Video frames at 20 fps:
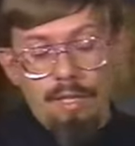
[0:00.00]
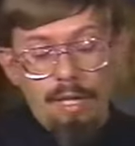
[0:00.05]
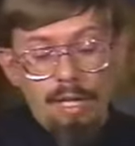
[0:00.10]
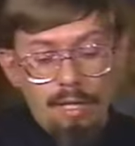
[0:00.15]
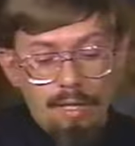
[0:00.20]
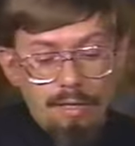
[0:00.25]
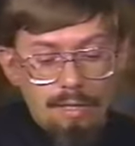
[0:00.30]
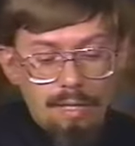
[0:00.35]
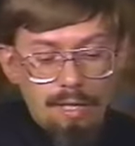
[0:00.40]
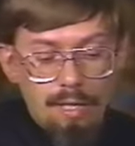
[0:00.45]

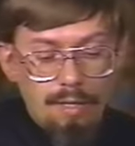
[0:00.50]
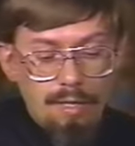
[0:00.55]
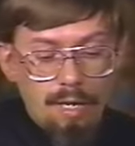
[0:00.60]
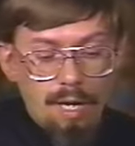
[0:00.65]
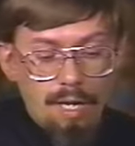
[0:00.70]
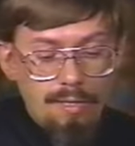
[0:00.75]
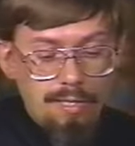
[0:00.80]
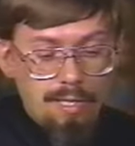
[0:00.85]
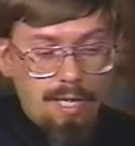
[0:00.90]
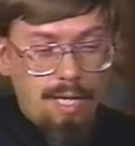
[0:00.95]
in
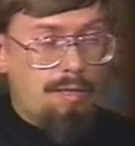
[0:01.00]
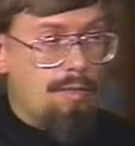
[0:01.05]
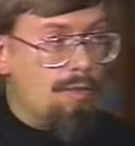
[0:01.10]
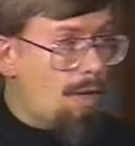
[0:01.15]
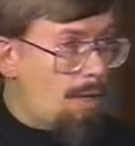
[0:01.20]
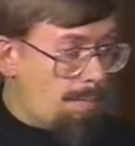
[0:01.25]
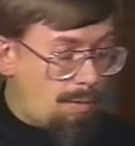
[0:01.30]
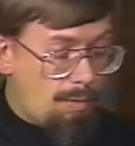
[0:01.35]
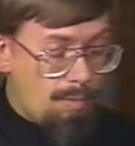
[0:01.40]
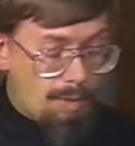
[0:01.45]

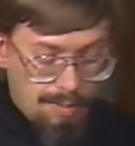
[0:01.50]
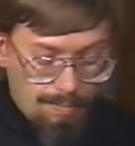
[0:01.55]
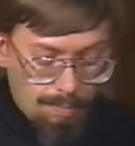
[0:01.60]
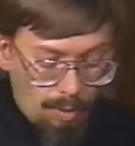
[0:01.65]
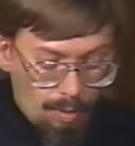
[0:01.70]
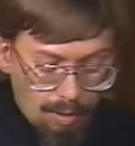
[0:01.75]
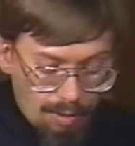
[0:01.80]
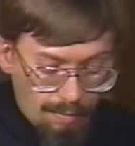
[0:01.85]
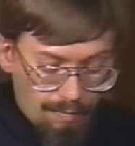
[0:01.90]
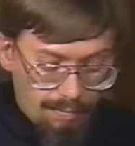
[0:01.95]
Constantinople. We
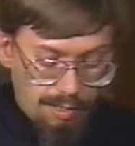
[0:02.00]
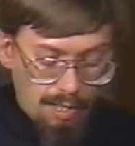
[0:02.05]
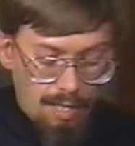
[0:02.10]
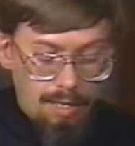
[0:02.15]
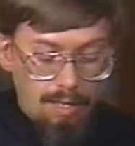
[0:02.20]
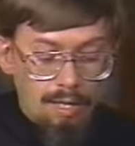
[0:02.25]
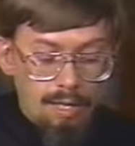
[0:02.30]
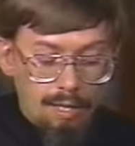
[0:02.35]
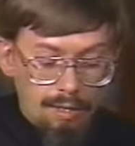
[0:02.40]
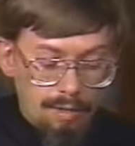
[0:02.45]
spoke of
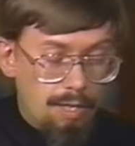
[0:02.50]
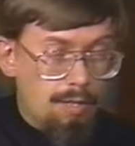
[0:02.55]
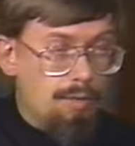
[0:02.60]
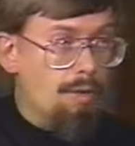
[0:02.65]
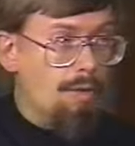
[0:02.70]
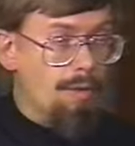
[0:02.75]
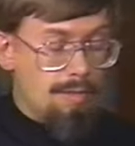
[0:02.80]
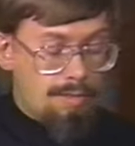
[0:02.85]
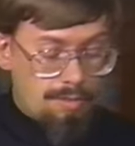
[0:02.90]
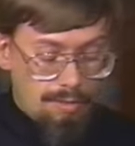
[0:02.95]
St.
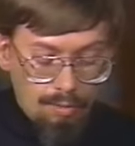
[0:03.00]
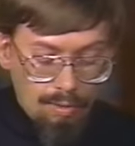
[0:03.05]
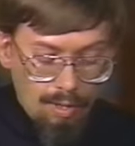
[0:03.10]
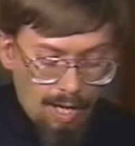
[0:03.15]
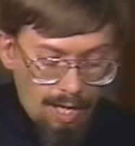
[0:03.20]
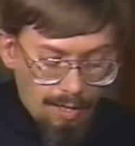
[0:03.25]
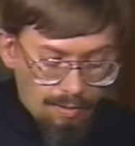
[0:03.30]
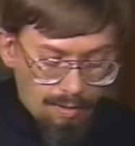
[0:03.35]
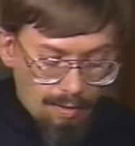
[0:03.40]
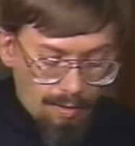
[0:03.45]
Theodore the
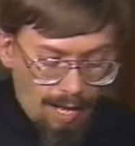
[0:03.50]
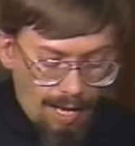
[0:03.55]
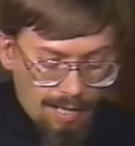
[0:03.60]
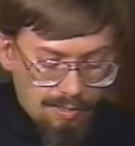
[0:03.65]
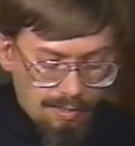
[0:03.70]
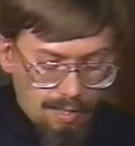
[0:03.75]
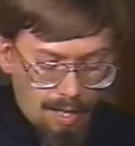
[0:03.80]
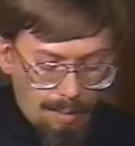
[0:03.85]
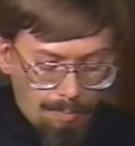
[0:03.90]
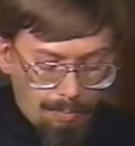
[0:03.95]
Studite the
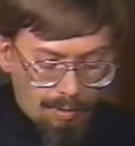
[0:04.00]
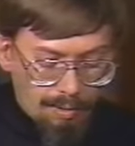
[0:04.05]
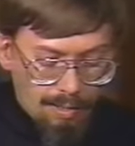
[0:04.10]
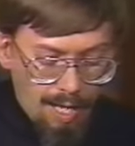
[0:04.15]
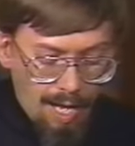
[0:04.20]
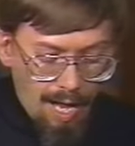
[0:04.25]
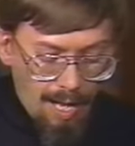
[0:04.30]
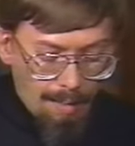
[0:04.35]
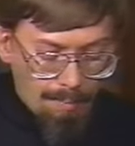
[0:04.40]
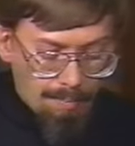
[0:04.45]
last couple
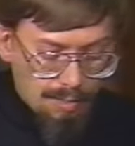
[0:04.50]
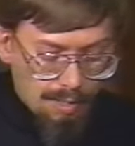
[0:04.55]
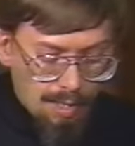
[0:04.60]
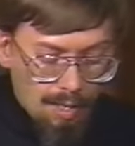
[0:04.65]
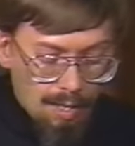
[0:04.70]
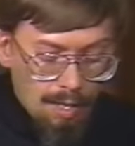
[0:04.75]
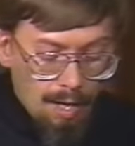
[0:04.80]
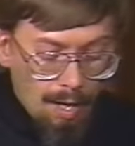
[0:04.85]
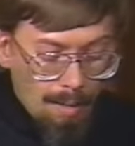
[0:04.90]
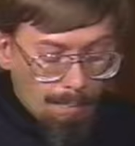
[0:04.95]
times.
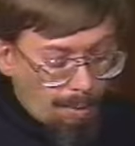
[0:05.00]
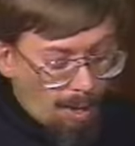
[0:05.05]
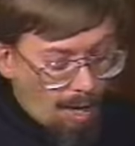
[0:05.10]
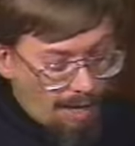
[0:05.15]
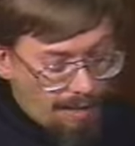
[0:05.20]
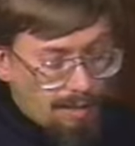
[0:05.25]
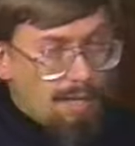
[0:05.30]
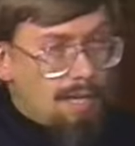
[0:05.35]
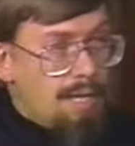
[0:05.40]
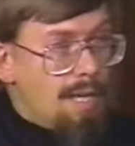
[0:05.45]

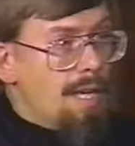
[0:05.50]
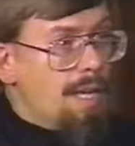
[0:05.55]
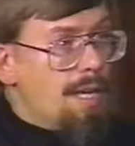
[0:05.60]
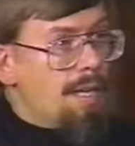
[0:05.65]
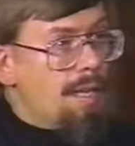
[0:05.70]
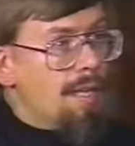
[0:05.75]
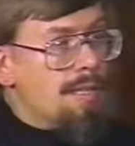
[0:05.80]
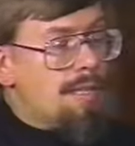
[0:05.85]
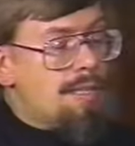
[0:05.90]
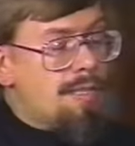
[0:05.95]
But
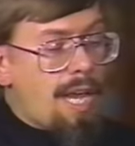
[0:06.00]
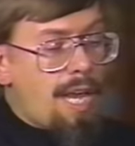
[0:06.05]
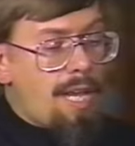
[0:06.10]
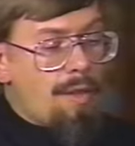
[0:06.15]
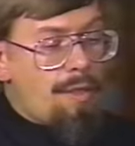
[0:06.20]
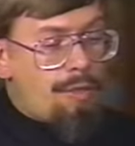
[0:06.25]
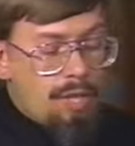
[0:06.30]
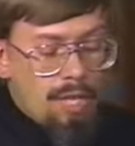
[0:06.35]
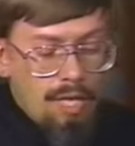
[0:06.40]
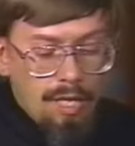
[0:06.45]

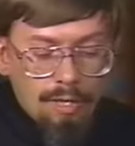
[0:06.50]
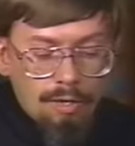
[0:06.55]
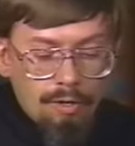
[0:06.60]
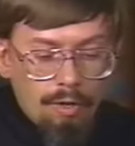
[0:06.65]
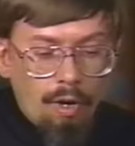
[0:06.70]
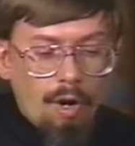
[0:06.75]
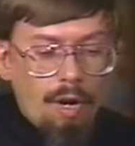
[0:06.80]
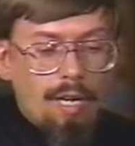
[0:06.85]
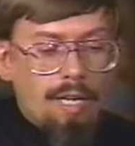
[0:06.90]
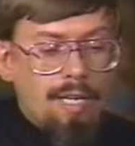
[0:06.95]
St.
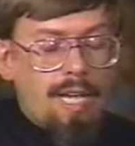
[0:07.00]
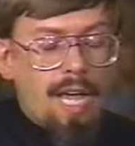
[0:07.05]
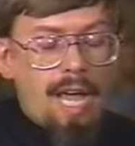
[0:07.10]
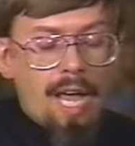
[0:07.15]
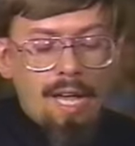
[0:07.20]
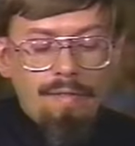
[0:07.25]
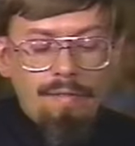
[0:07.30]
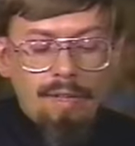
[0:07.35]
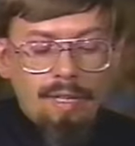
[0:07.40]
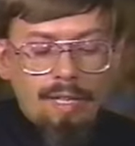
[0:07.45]
Theodore
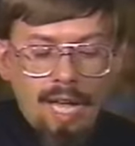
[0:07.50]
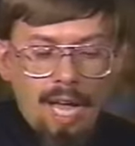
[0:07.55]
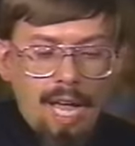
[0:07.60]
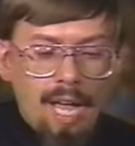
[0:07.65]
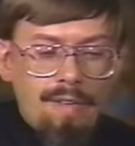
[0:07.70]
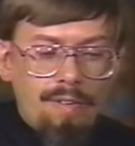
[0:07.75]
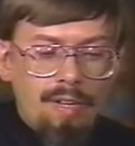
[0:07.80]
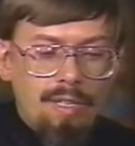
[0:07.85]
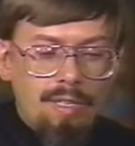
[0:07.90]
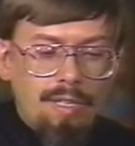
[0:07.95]
gave
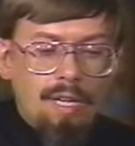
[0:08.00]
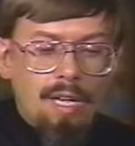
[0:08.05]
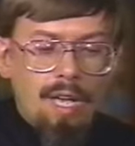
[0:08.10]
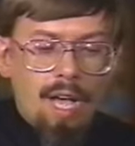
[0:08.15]
it